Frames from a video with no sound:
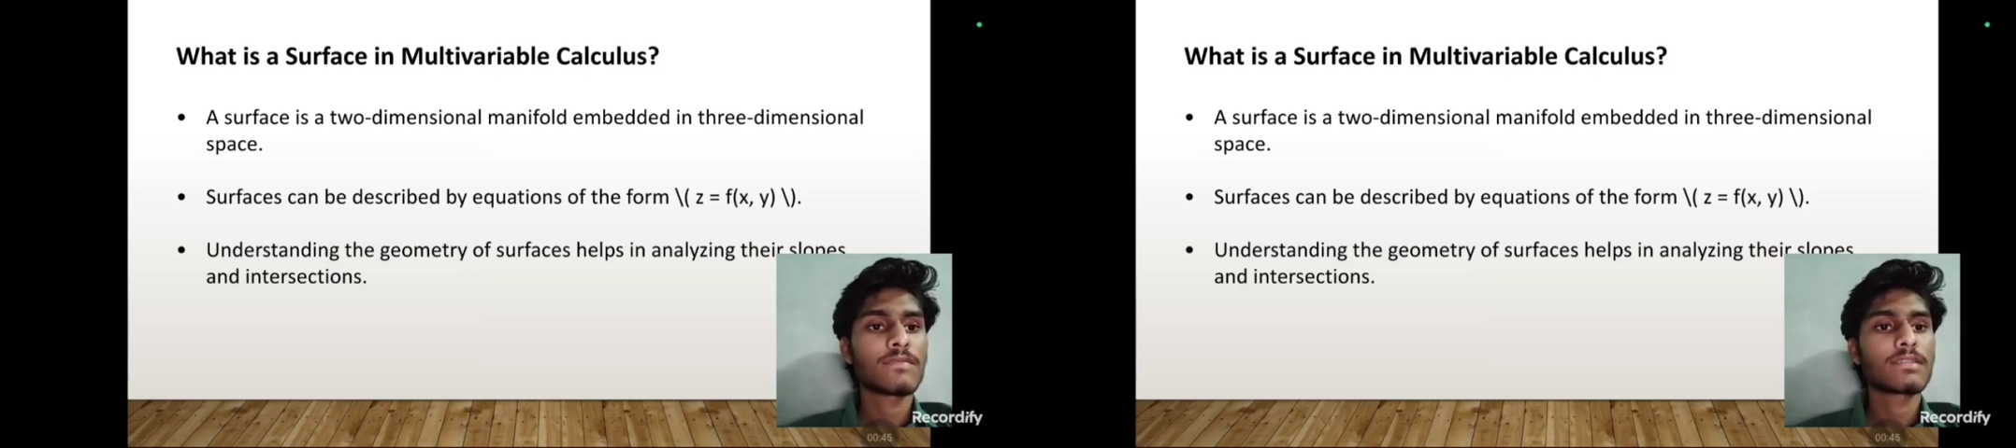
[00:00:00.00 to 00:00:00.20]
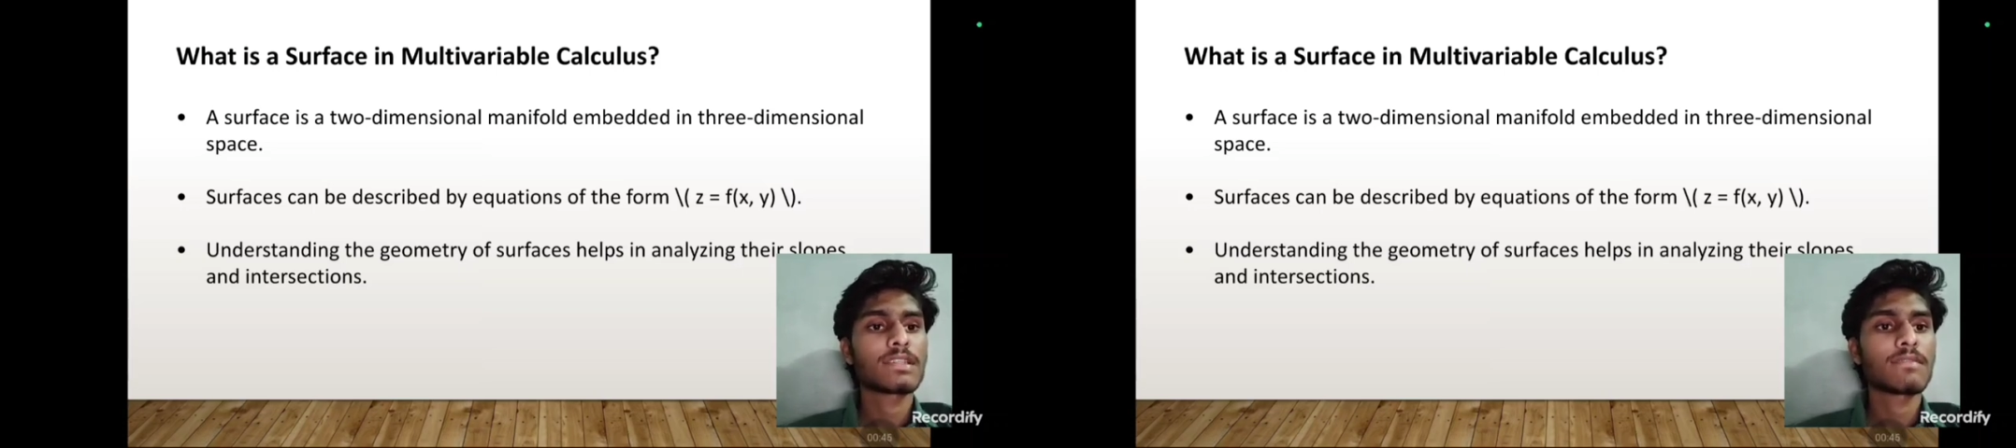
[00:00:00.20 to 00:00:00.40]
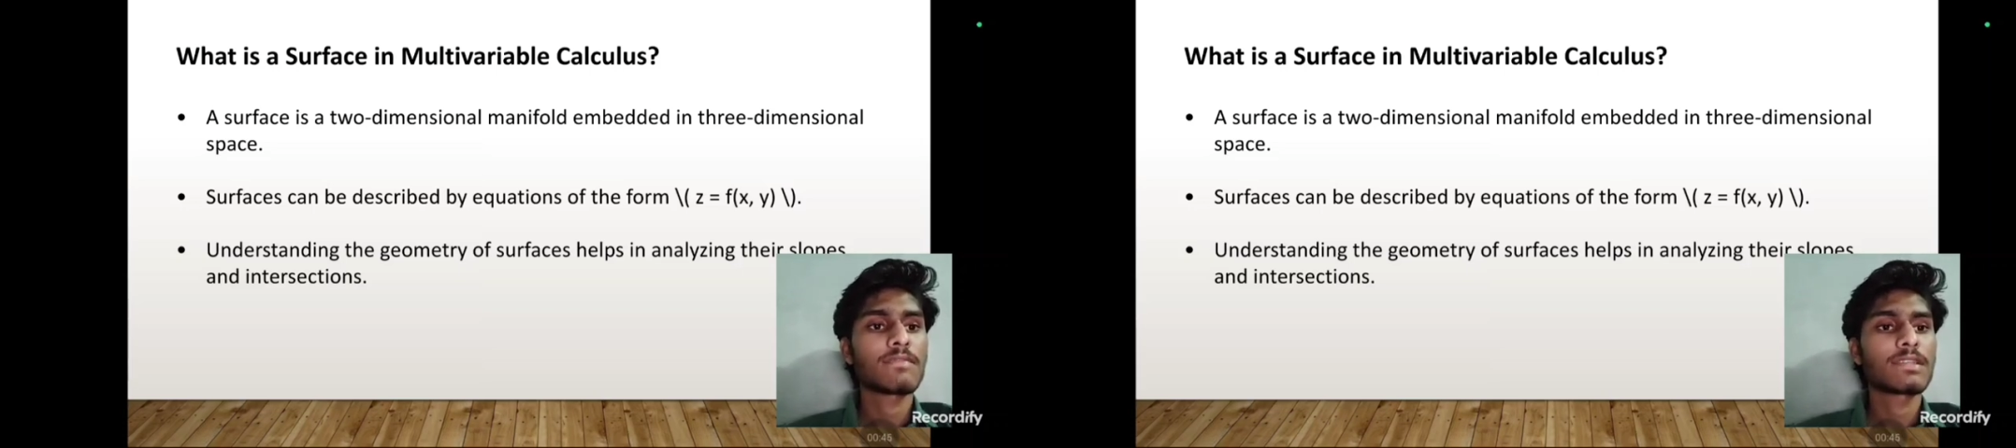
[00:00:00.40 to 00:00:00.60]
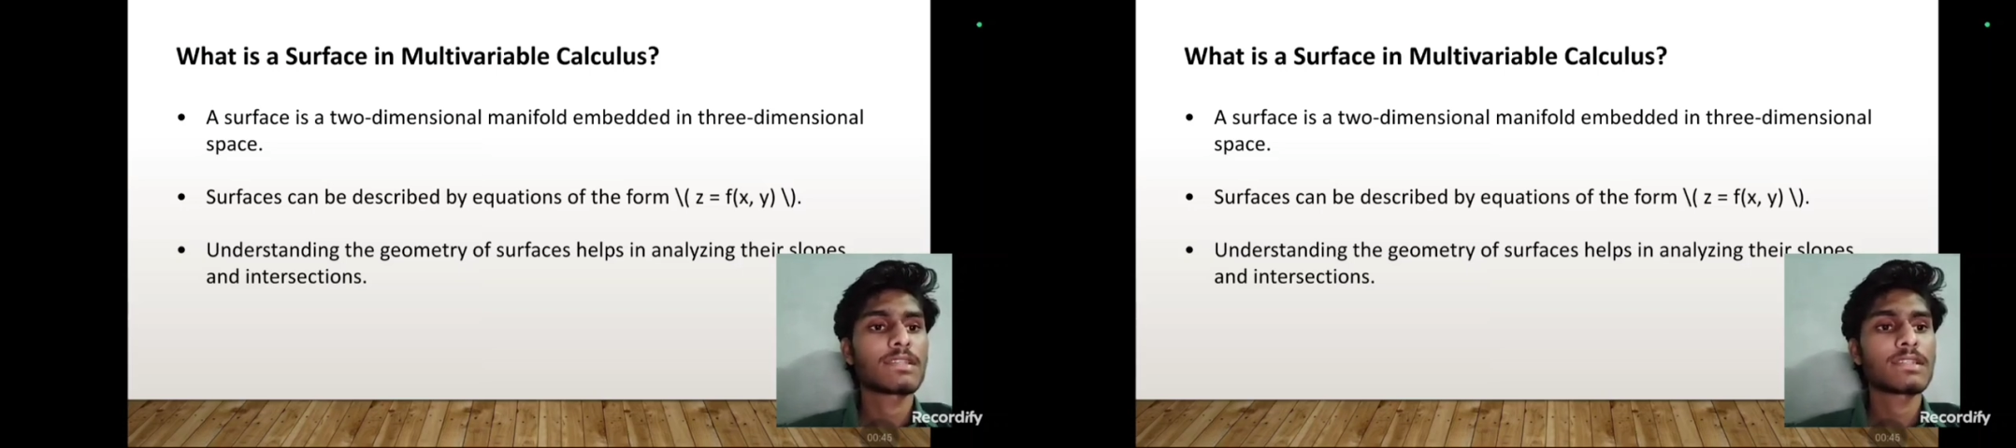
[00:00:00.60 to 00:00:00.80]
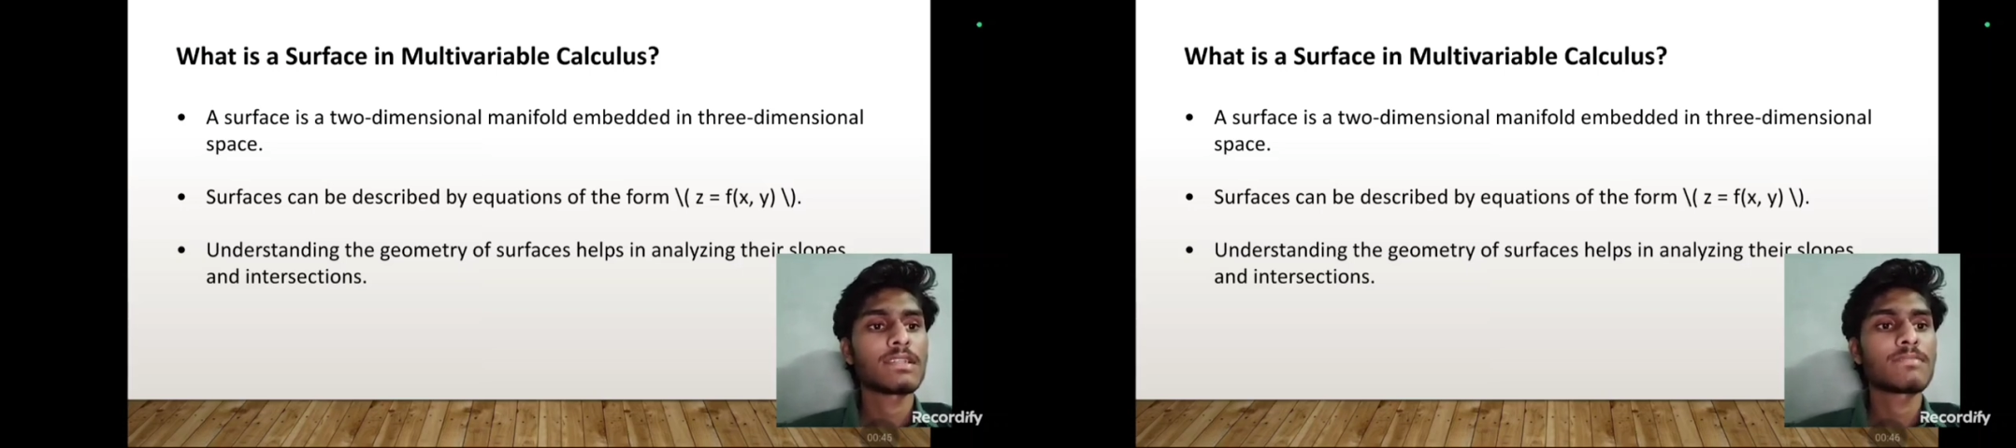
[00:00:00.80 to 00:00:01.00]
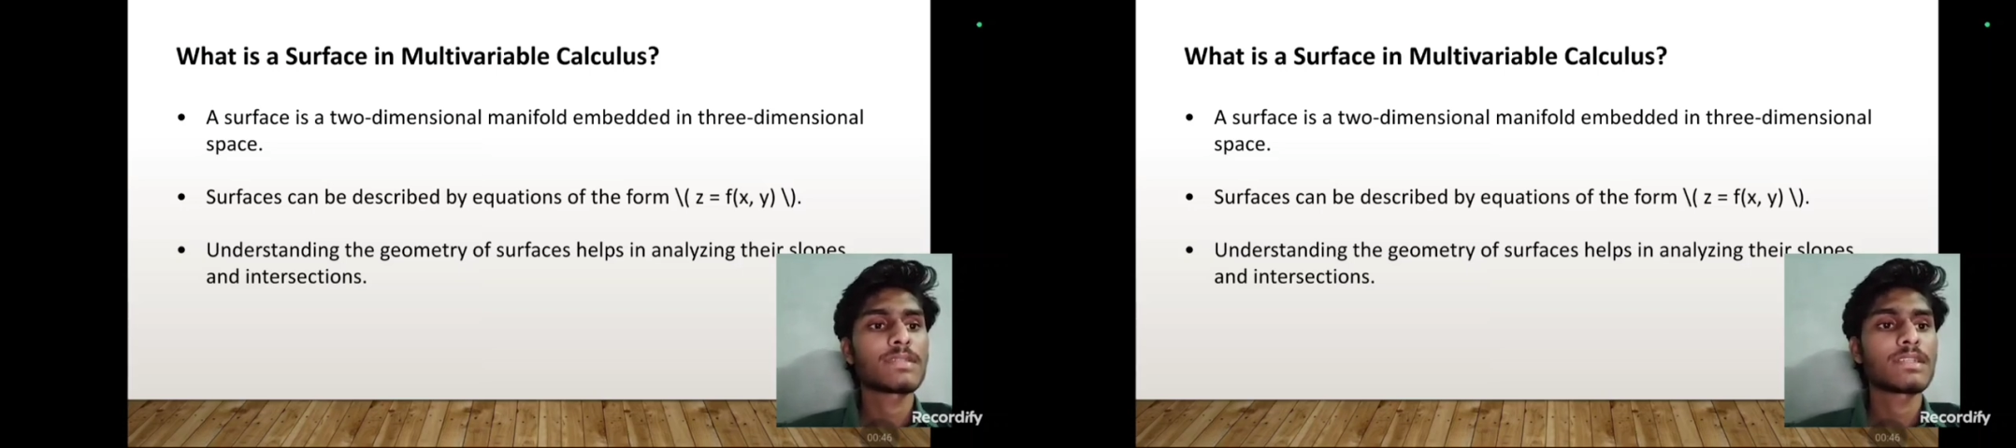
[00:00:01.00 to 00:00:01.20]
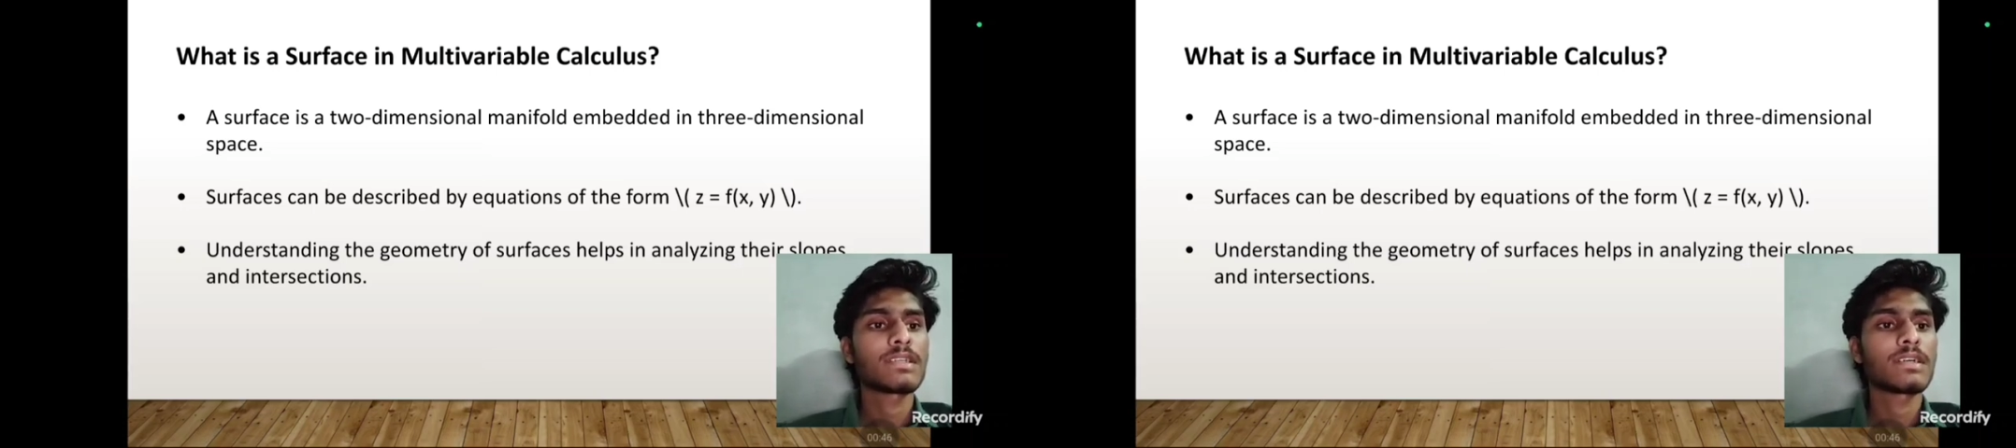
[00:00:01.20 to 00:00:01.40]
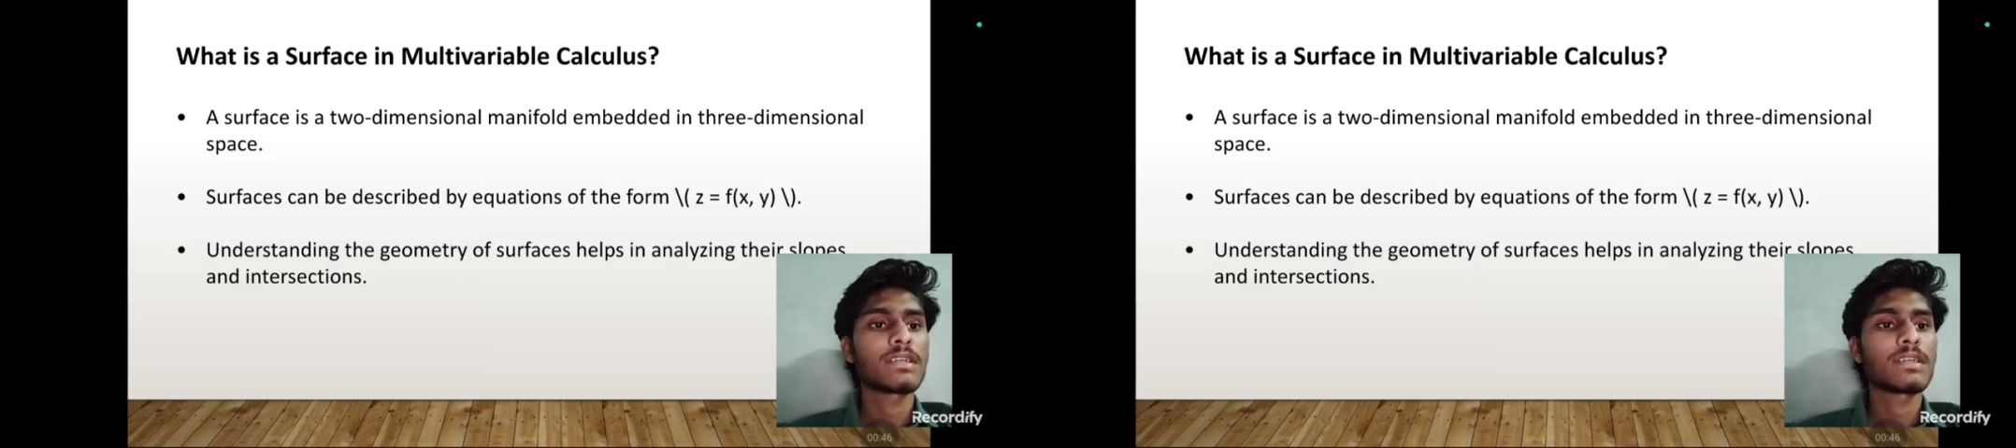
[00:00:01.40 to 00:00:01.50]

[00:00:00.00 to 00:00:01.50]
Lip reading: surfaces helps in